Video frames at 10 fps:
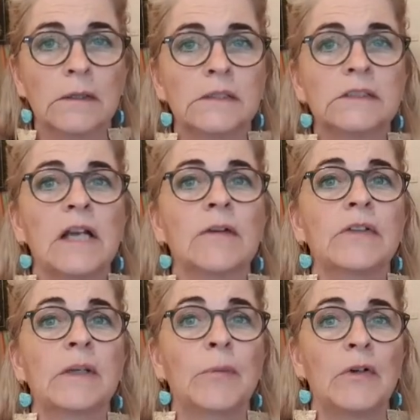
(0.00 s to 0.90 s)

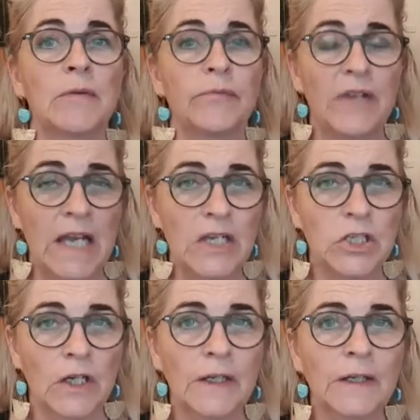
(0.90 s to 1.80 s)

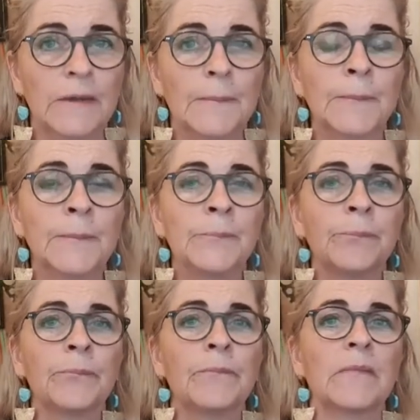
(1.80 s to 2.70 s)
self-deprivation,
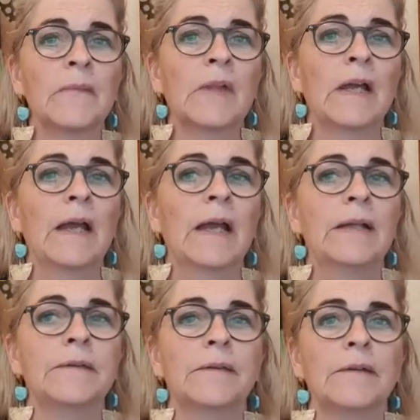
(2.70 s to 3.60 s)

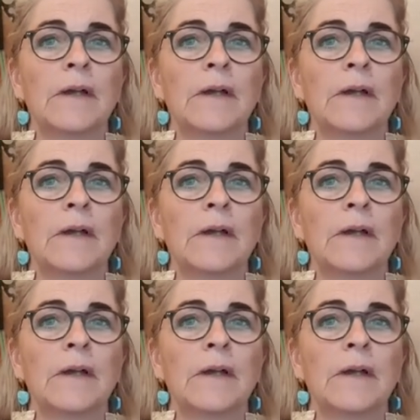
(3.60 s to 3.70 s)
And